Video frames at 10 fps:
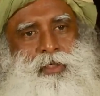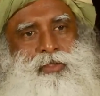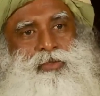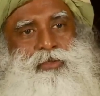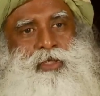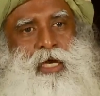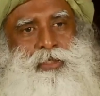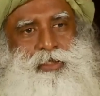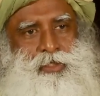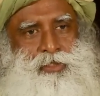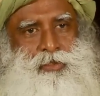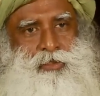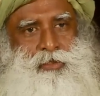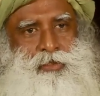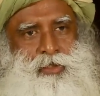So
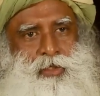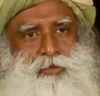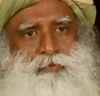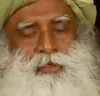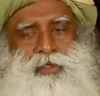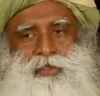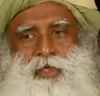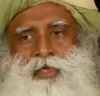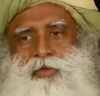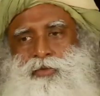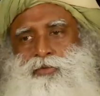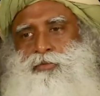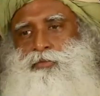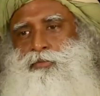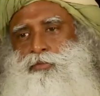dissection will take you
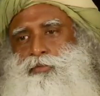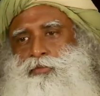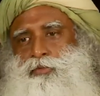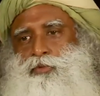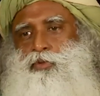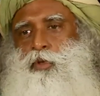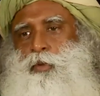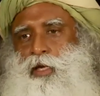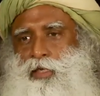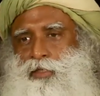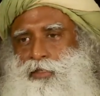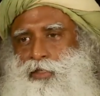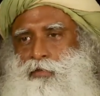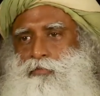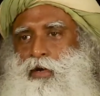to a place
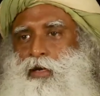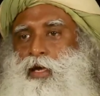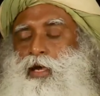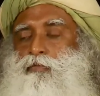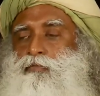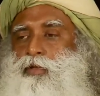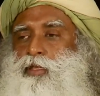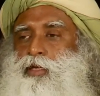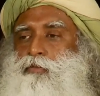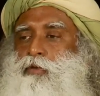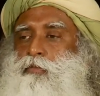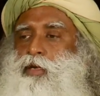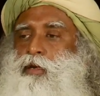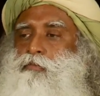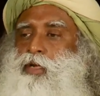where everything will
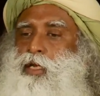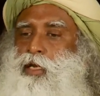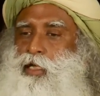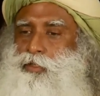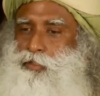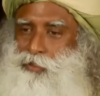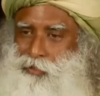become meaningless.